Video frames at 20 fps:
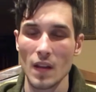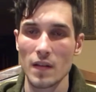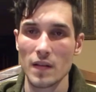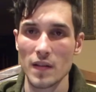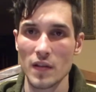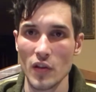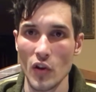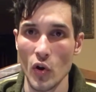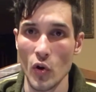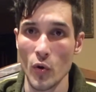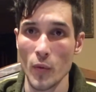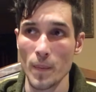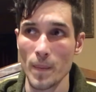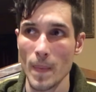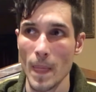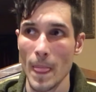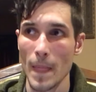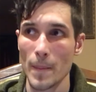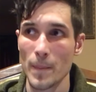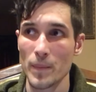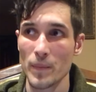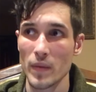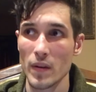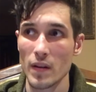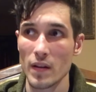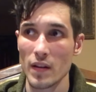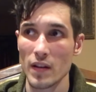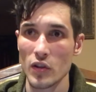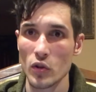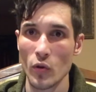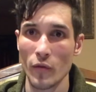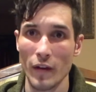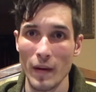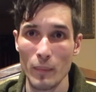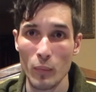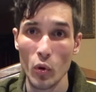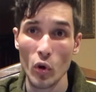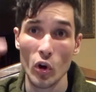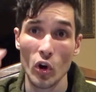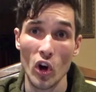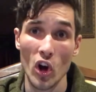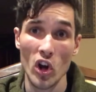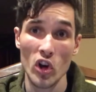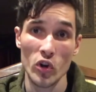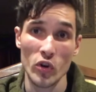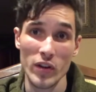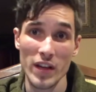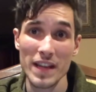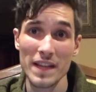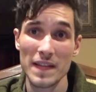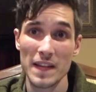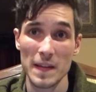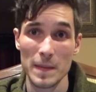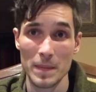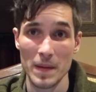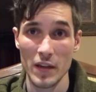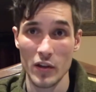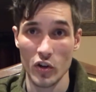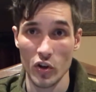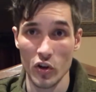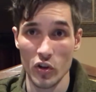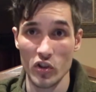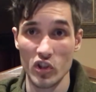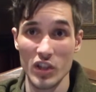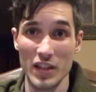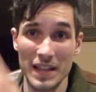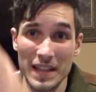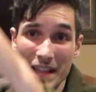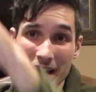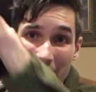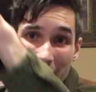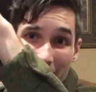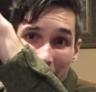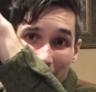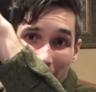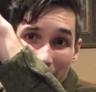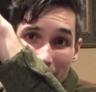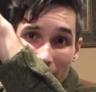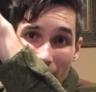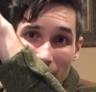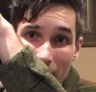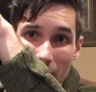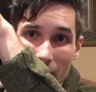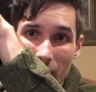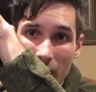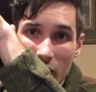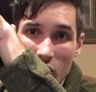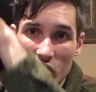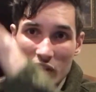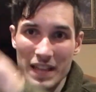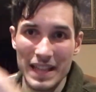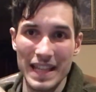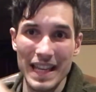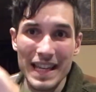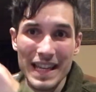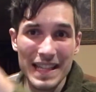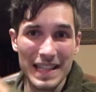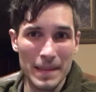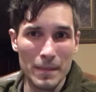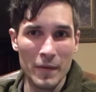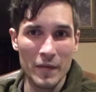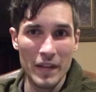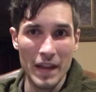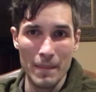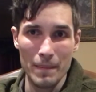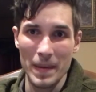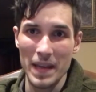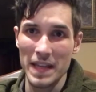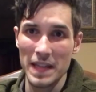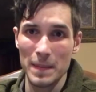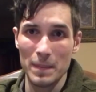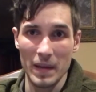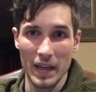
So if I put her underneath the speaker, she's getting some of that bass